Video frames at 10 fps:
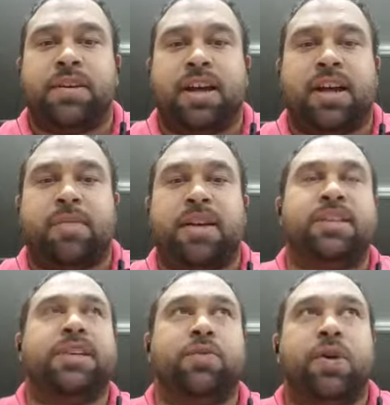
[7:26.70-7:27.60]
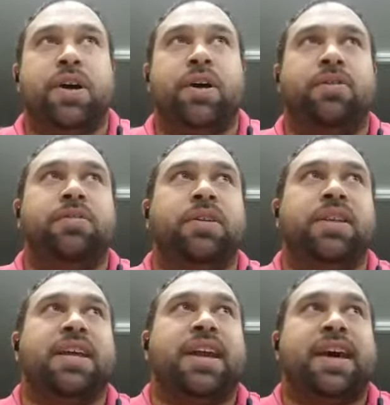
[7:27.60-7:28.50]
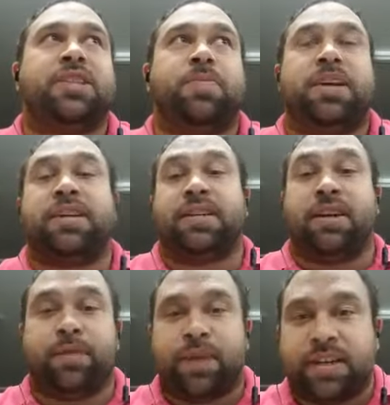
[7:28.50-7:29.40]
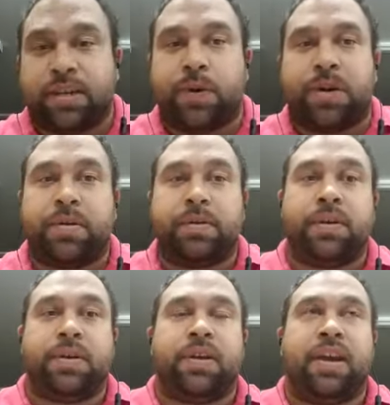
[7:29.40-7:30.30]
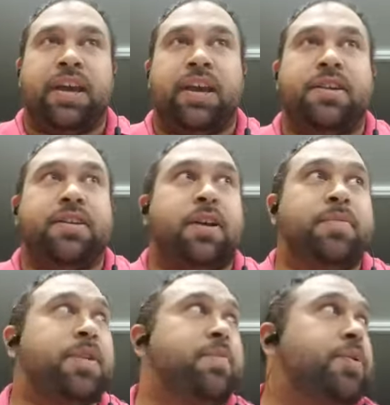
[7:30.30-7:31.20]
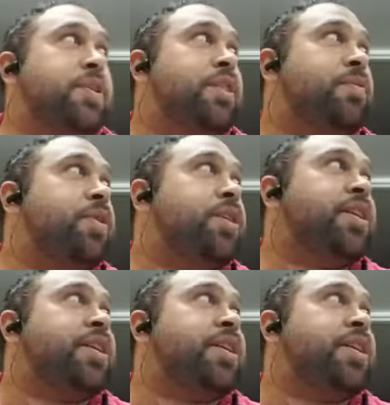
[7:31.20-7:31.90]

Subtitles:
He did well in that aspect, if I did well, and I'm going to put another worker